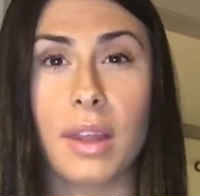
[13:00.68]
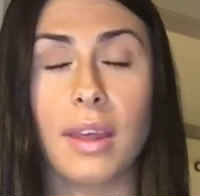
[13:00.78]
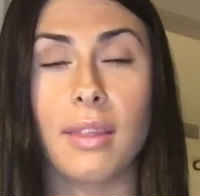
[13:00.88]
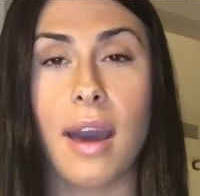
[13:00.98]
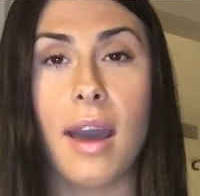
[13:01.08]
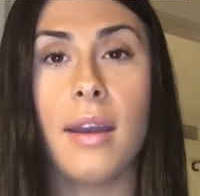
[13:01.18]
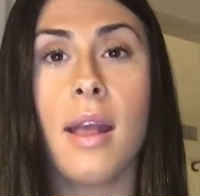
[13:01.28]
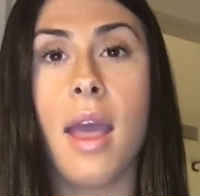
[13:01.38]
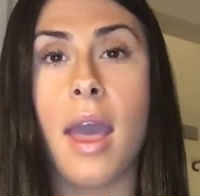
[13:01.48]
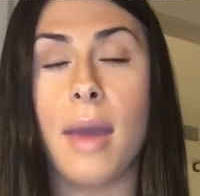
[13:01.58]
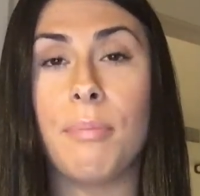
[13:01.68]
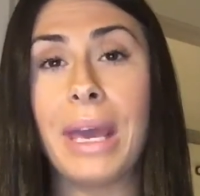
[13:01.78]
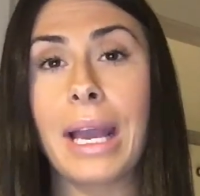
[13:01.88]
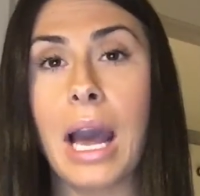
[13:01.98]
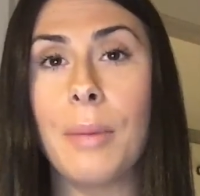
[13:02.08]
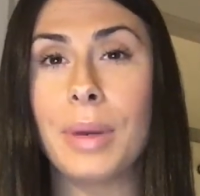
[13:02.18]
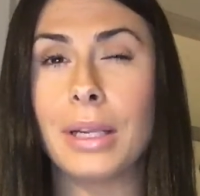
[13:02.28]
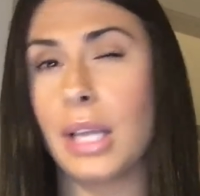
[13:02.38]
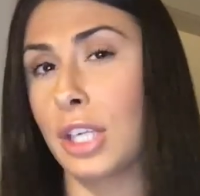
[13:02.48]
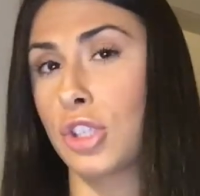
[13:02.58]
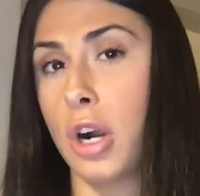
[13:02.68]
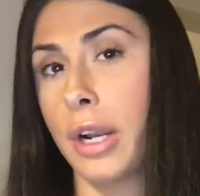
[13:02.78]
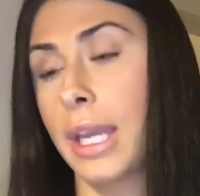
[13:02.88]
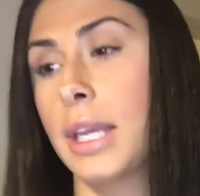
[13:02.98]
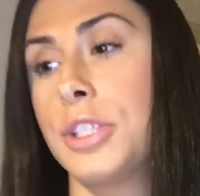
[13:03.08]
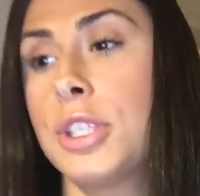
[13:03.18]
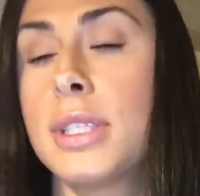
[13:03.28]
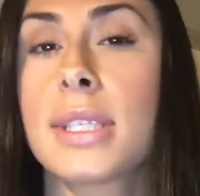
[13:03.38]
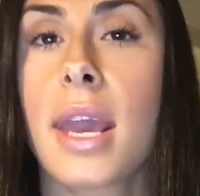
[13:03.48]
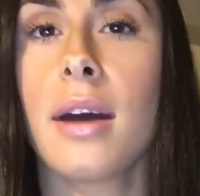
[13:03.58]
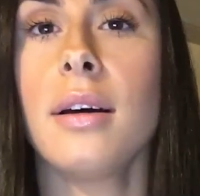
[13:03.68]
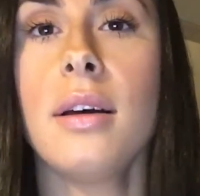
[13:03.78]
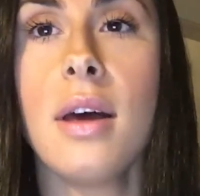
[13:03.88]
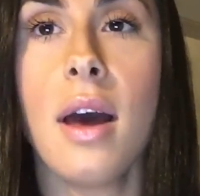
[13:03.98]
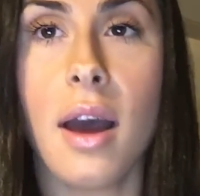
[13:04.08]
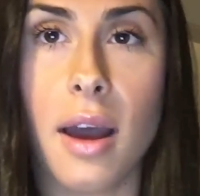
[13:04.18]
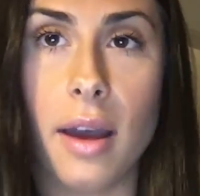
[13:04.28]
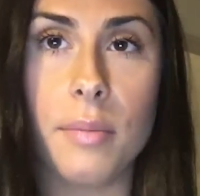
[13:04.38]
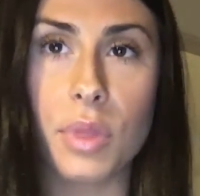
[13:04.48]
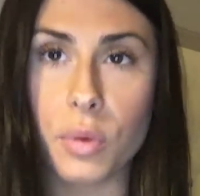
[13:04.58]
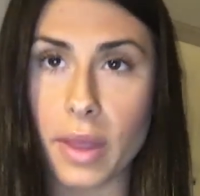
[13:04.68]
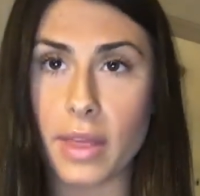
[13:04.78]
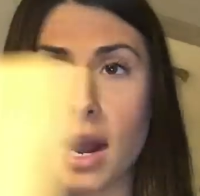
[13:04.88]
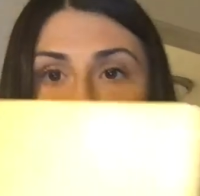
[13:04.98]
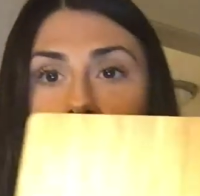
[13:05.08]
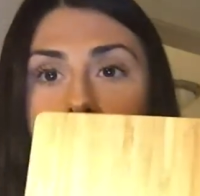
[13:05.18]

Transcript: like that and pick up an electronic kitchen scale. The one that I